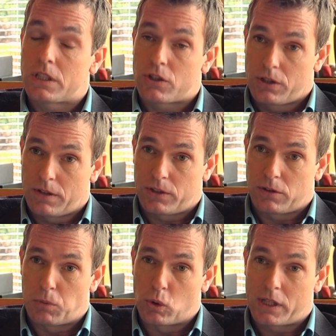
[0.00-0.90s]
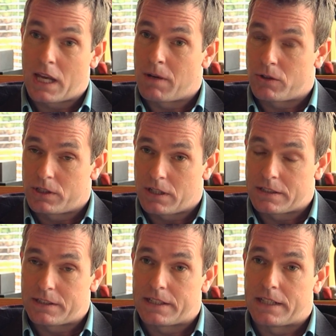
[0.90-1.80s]
edition of this book came out in
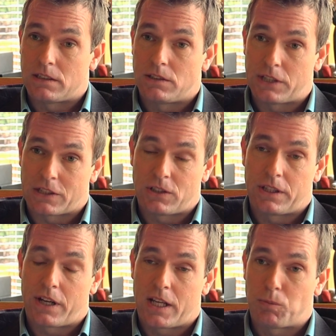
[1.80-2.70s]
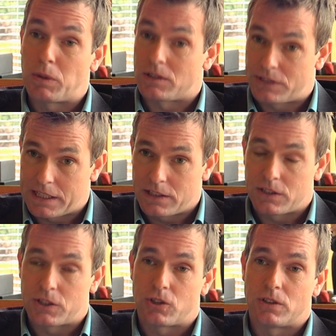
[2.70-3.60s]
1986, and there has been a second
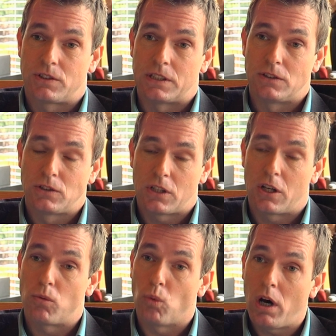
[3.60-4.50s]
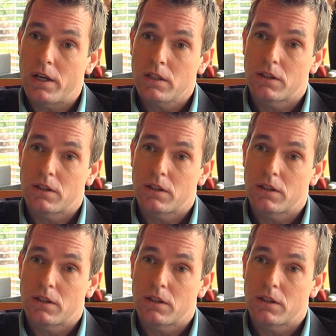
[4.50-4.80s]
edition since. Why